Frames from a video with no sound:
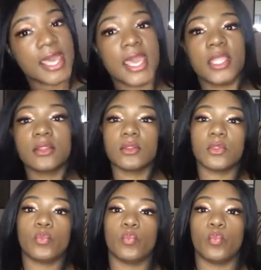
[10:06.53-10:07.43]
And
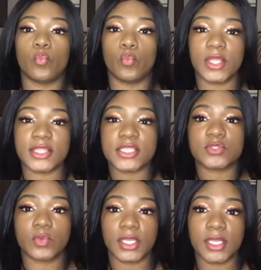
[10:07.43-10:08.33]
with this
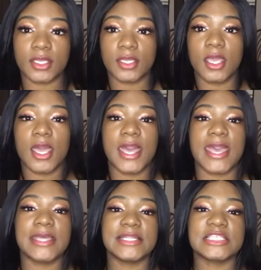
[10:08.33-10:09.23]
wig,
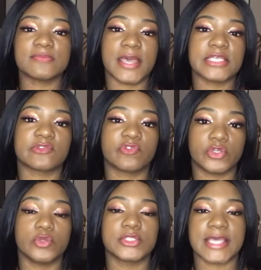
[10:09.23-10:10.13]
it is best for
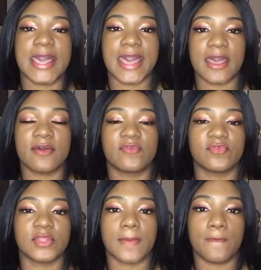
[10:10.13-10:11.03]
you to have
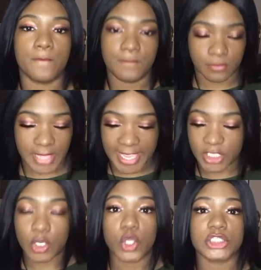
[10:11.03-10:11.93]

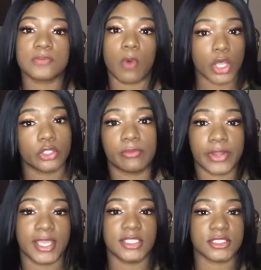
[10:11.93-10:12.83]
like smaller
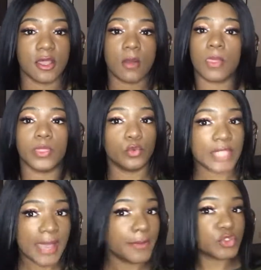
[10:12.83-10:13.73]
braids. Do
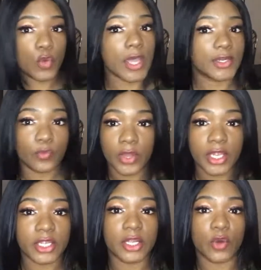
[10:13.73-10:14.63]
not be trying to
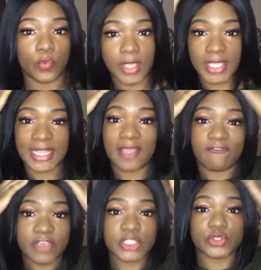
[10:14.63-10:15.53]
wear a wig that
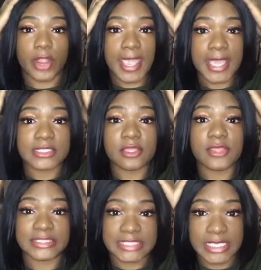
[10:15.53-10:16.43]
fits your head to
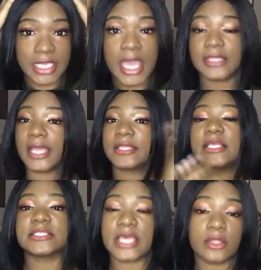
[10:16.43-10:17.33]
the T. Like
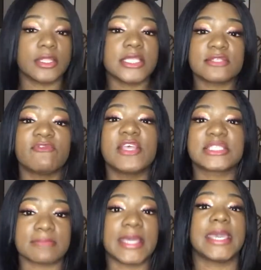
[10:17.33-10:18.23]
this
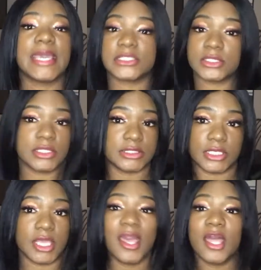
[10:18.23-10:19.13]
fits my head to the
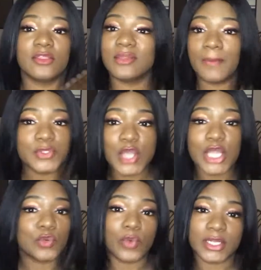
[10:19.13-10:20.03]
T. Don't be
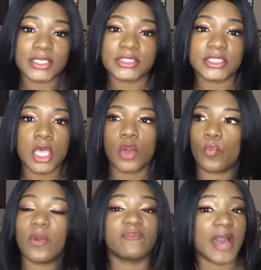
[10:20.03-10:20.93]
trying to wear this
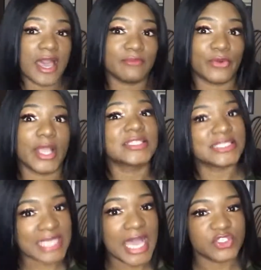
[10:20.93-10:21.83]
with 5 braids,
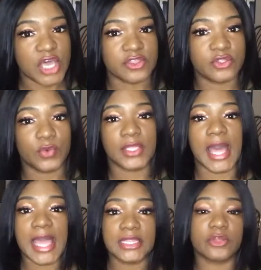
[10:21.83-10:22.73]
because I tried to do it.
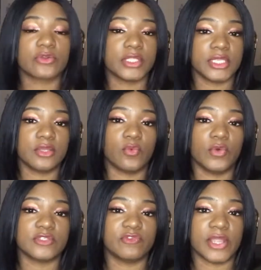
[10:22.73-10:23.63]
I literally
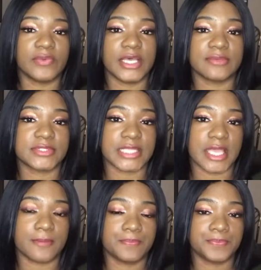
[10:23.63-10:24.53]
was very
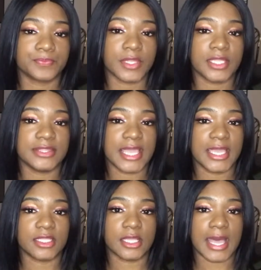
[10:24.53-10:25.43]
upset
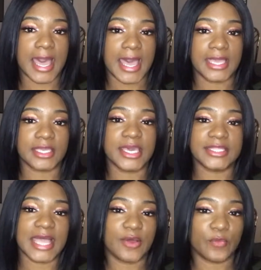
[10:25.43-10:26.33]
that I
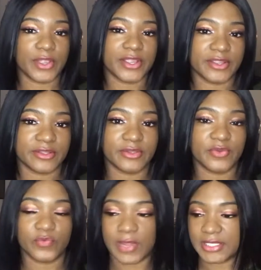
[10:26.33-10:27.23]
could not wear it
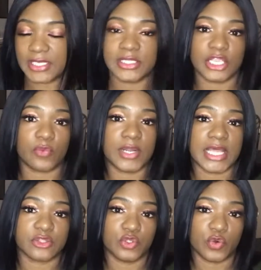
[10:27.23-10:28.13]
right then and there and run
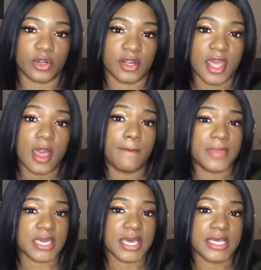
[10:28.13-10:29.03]
out the door,
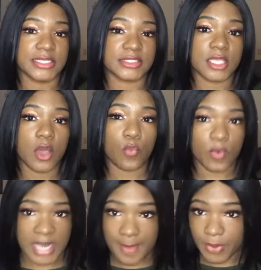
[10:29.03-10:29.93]
because
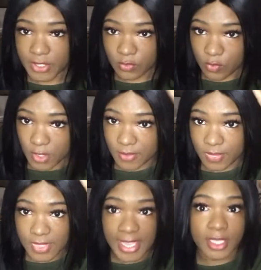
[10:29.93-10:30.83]
when I put it on,
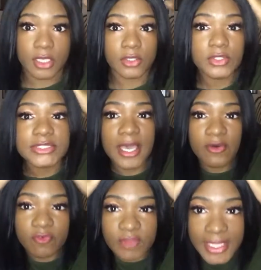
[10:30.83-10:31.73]
like, you see how
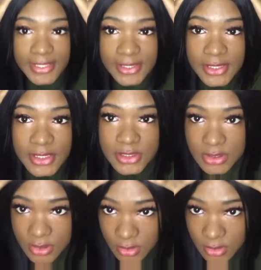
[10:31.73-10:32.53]
flat it is?